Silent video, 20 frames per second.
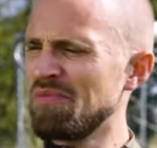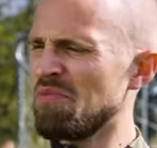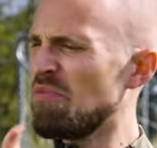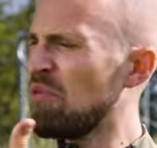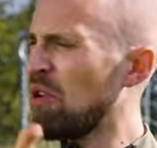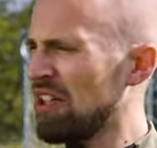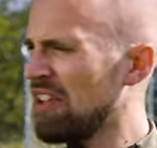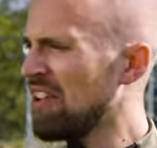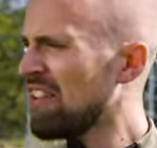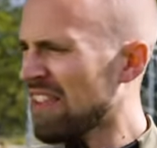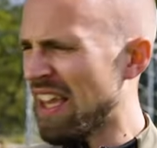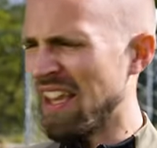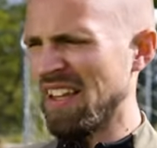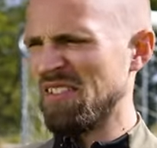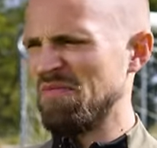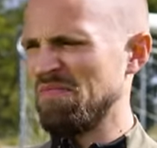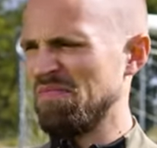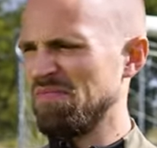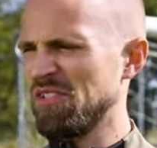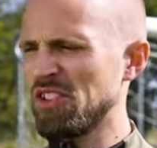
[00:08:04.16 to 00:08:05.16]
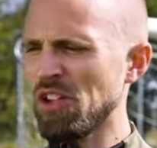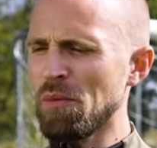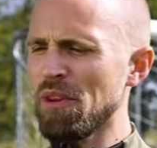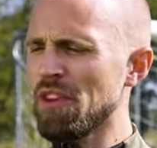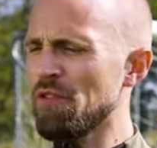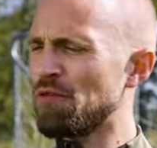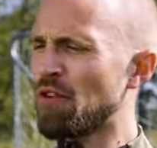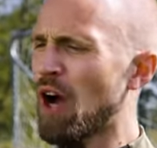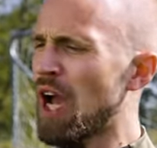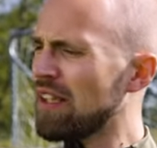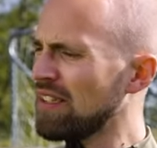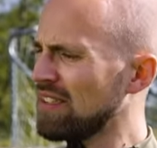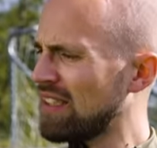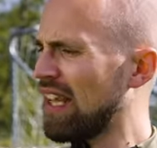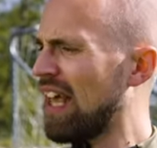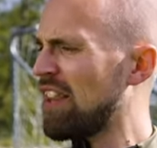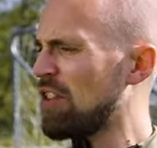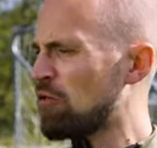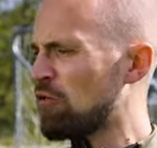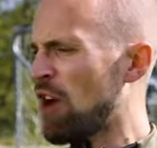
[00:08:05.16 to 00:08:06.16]
what do you think? Some of the finest
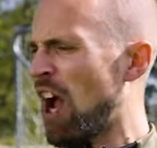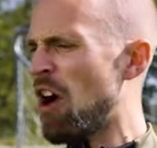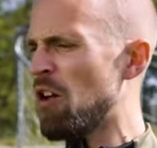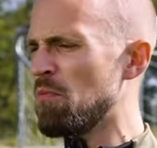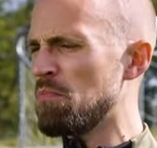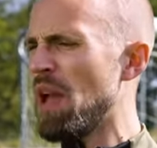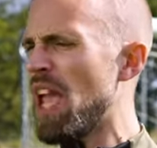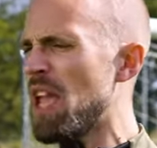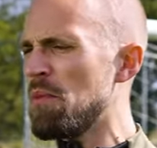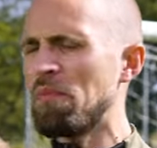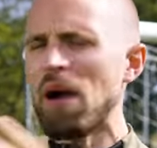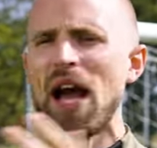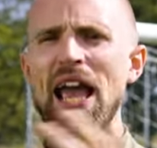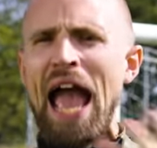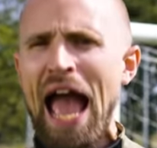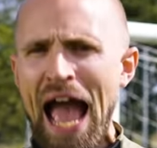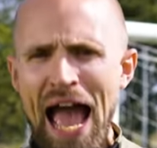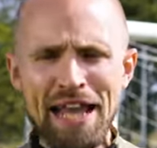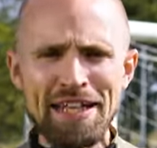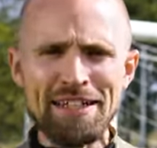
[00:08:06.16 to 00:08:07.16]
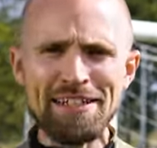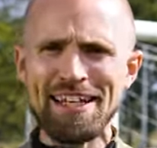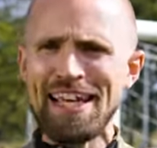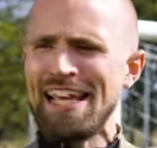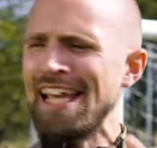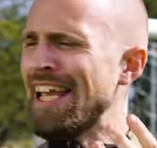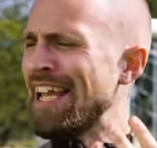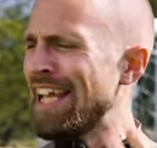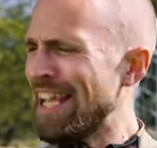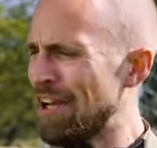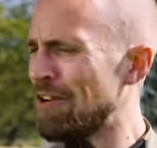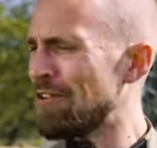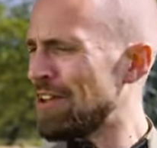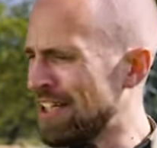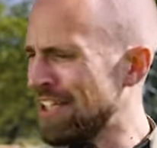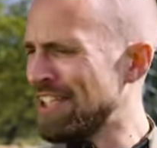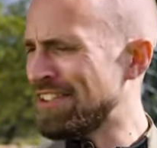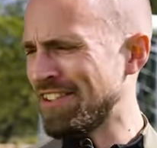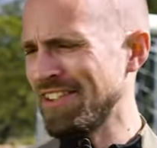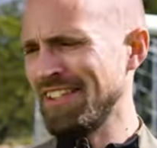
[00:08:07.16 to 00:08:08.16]
leather round made by hand here in
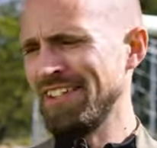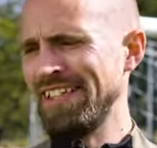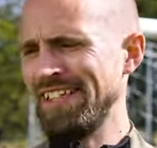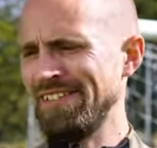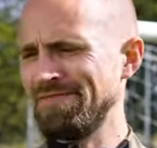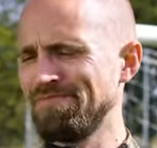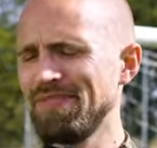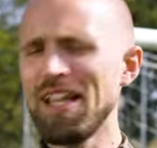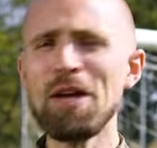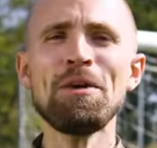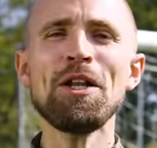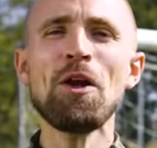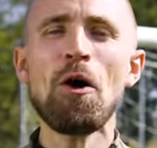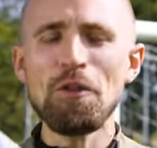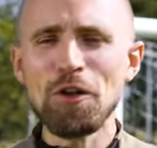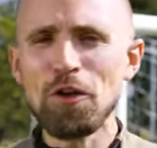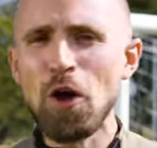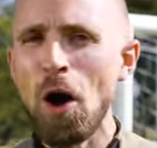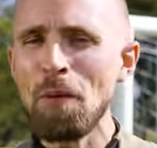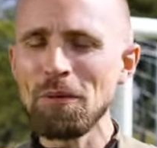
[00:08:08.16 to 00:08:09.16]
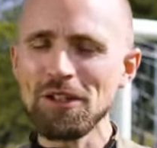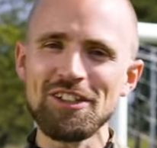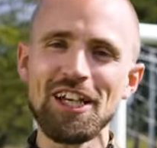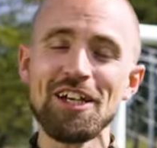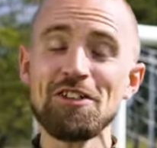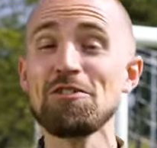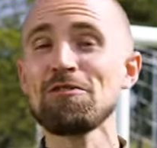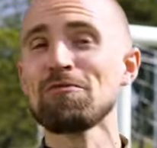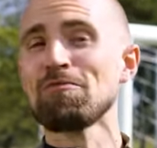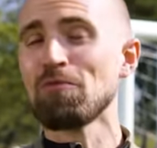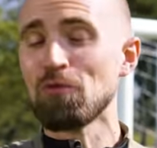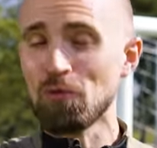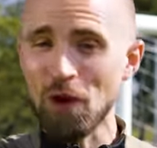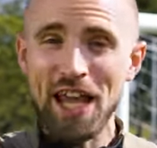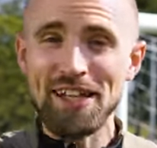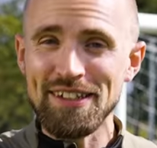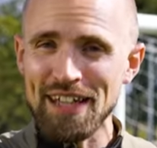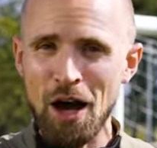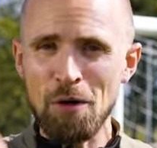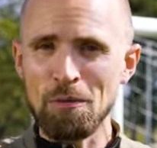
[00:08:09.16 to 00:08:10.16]
Italy. Let me know in the comment section
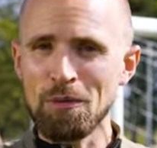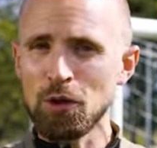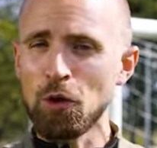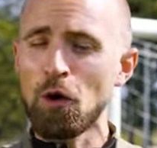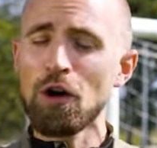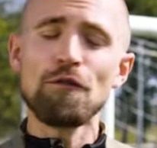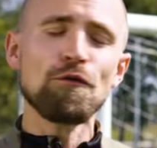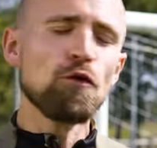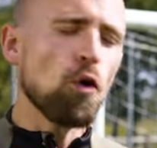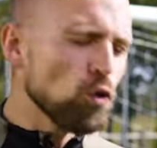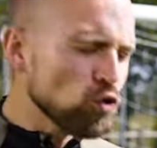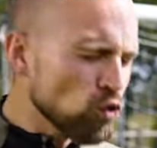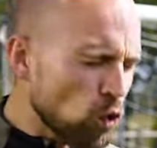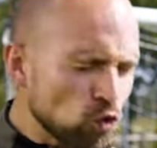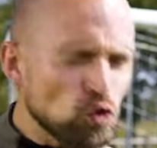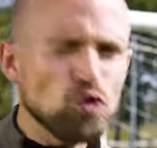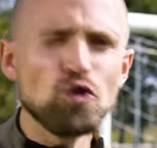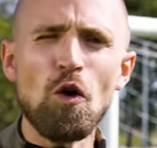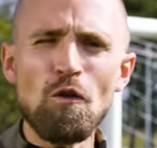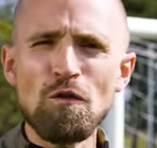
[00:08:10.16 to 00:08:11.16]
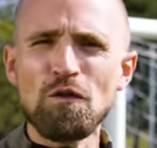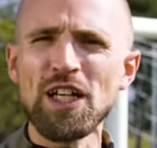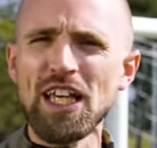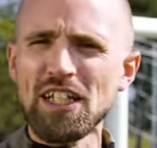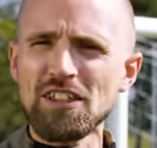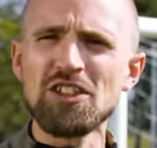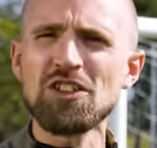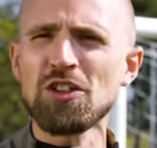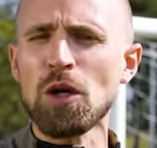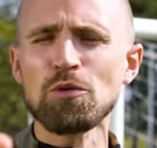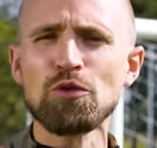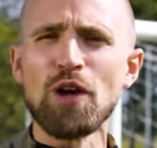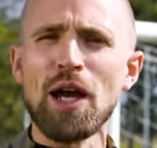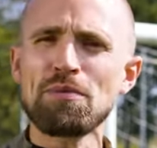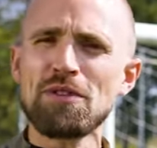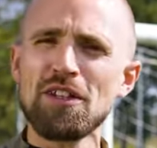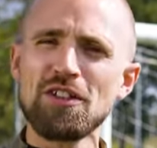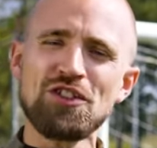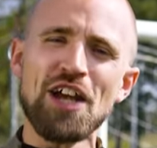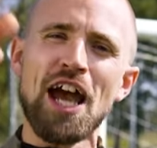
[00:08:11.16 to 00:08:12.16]
right down below. And of course, also don't forget to subscribe
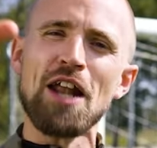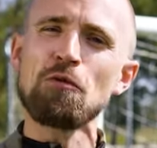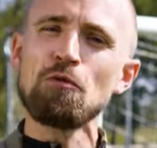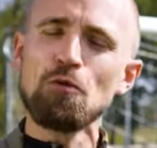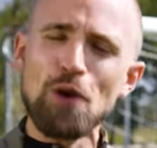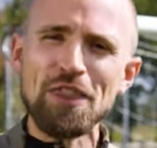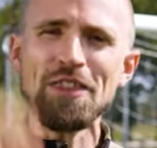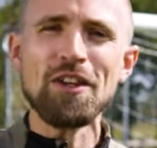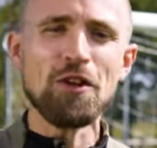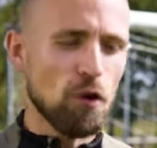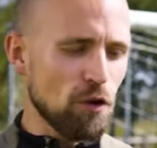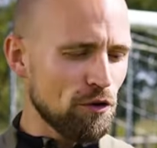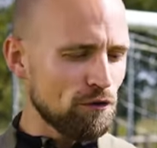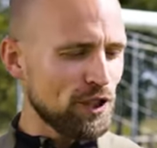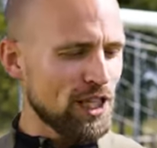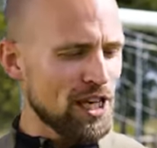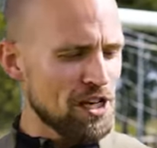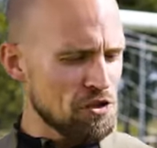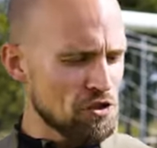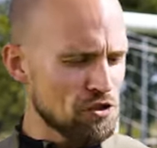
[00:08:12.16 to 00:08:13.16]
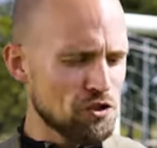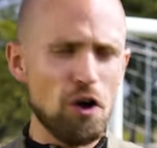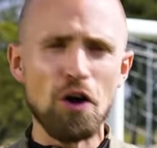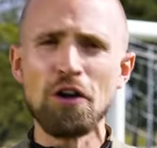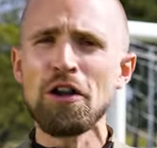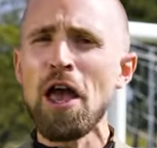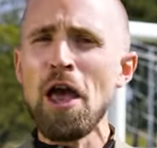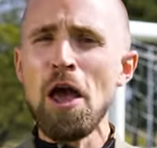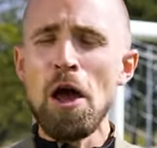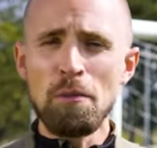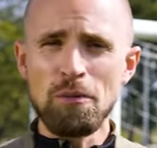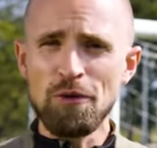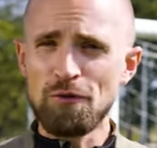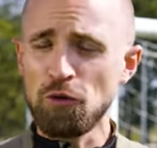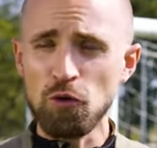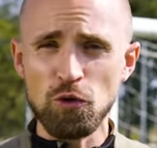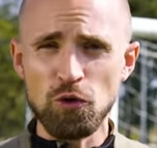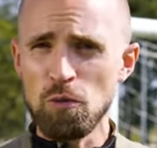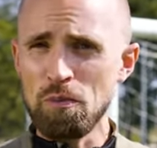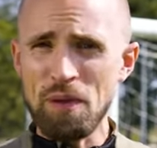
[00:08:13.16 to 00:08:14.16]
to the channel with the notifications on
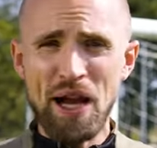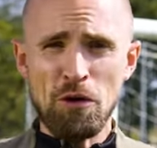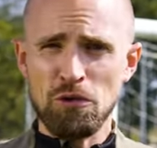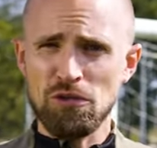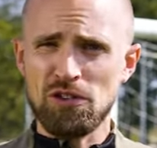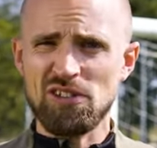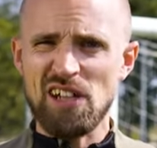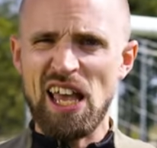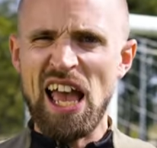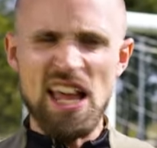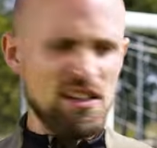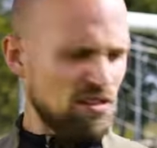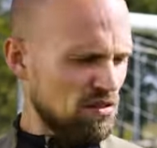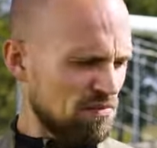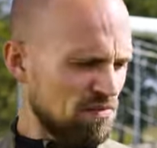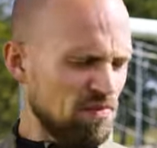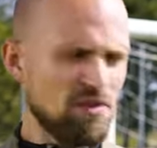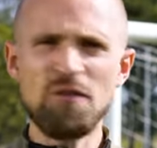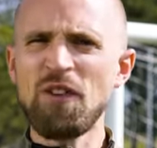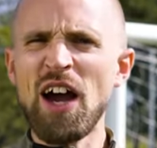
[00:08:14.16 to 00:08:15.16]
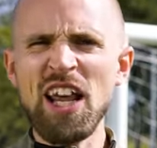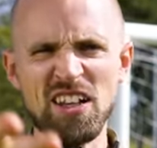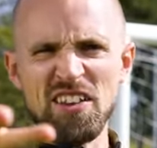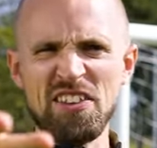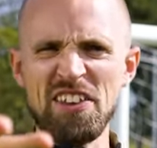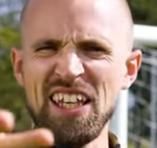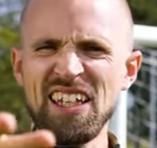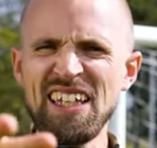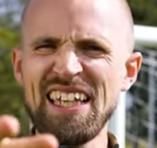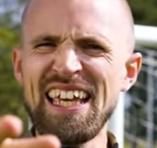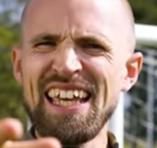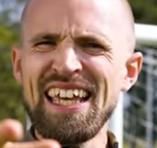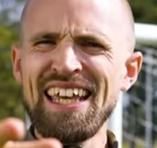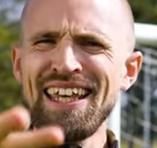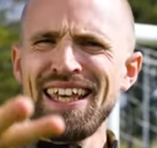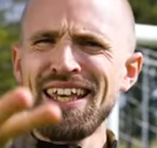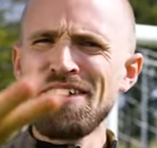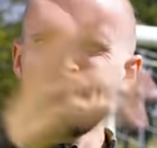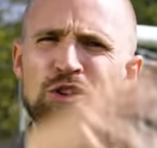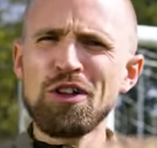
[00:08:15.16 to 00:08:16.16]
before you bounce. And the final thing,
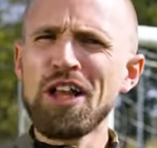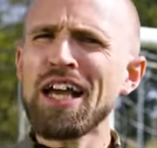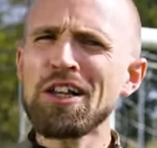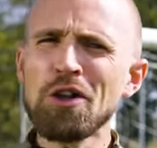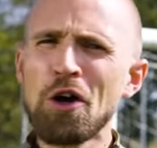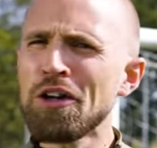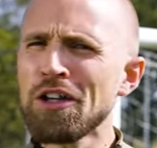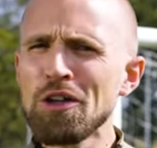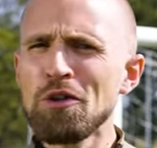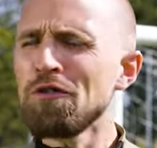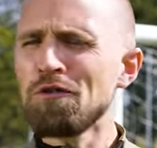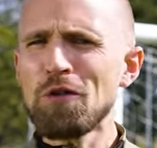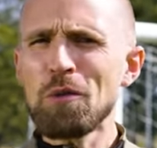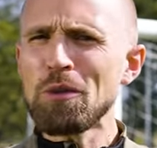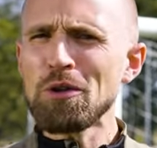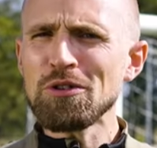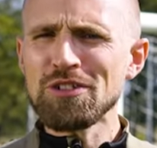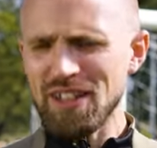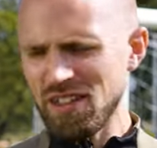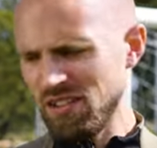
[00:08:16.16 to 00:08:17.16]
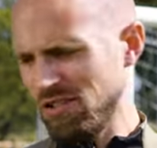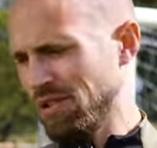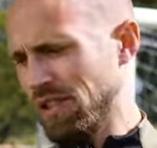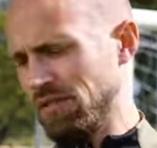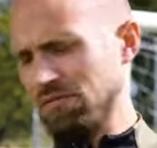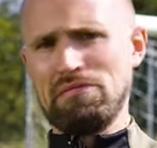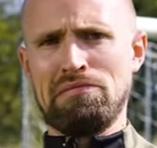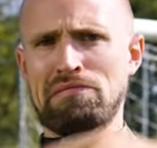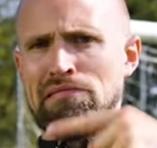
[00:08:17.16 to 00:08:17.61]
if you like learning new football skills, well,